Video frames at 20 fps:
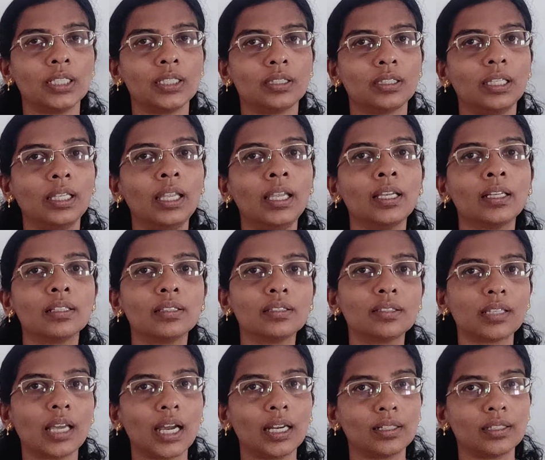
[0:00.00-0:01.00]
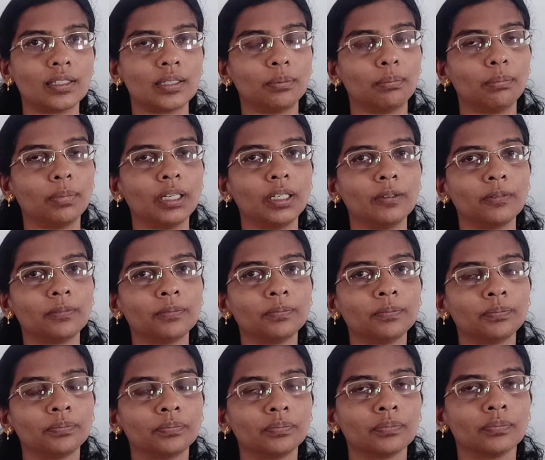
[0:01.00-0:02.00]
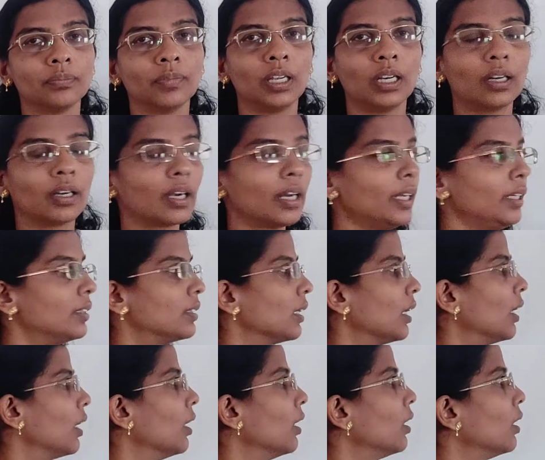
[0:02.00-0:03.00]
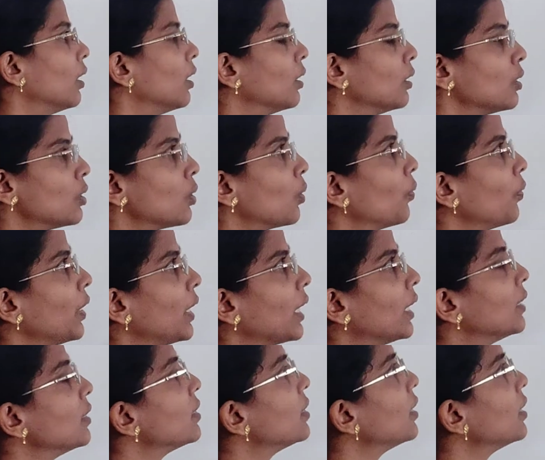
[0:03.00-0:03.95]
is the start symbol, right? So we can